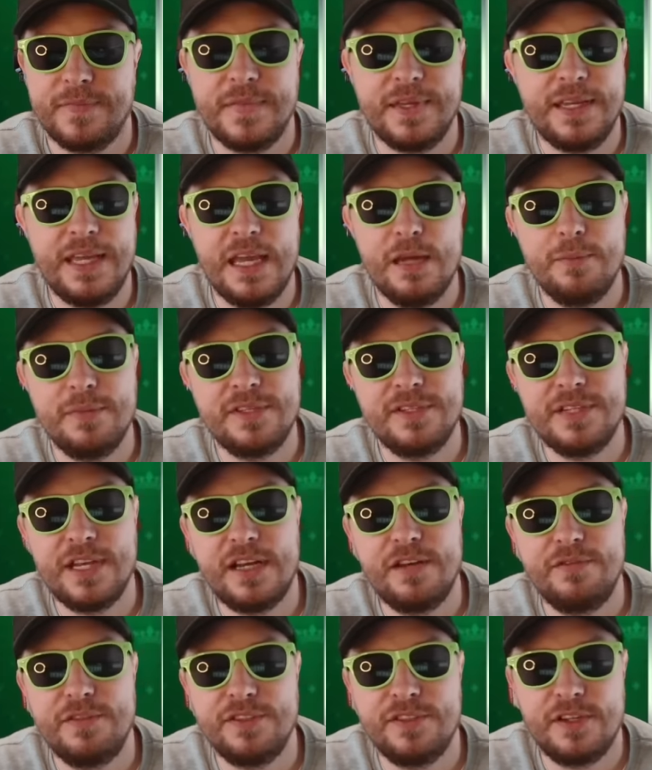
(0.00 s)
The game
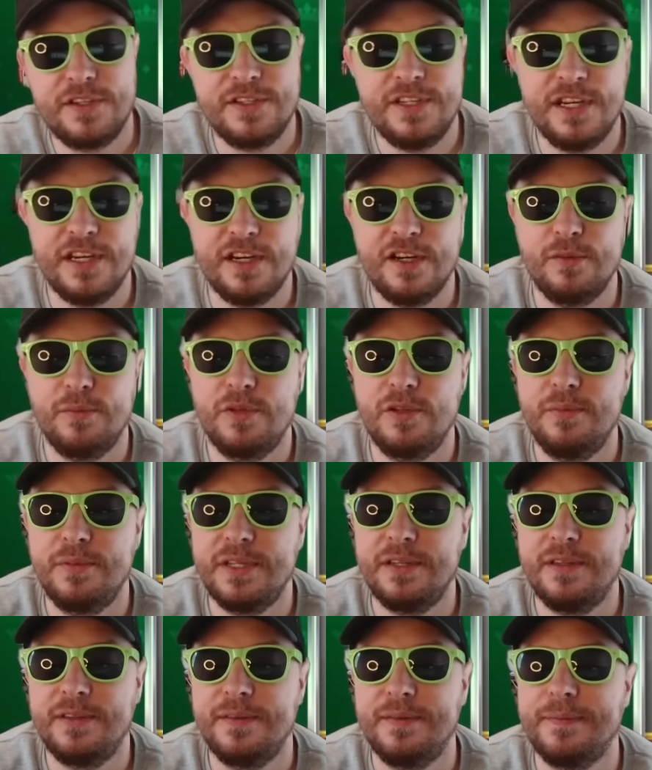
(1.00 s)
itself is not terrible,
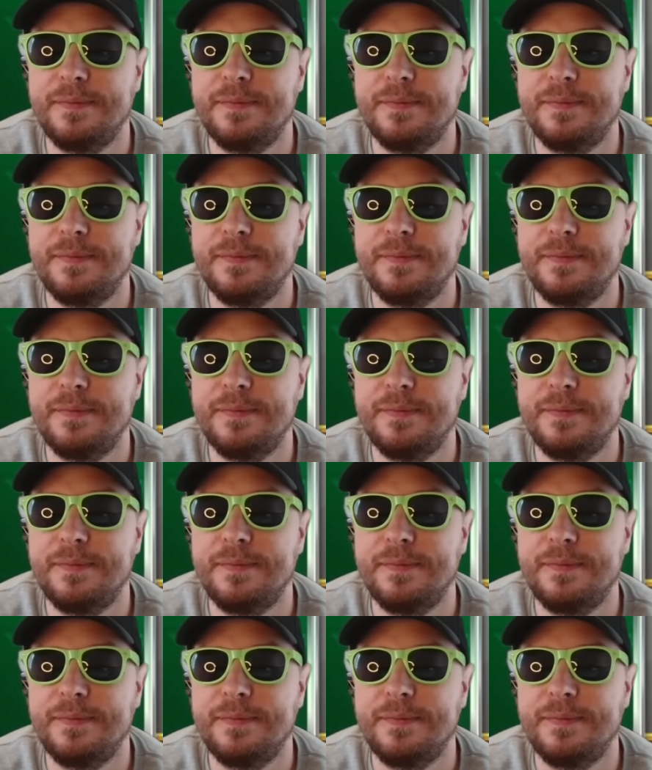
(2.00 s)
but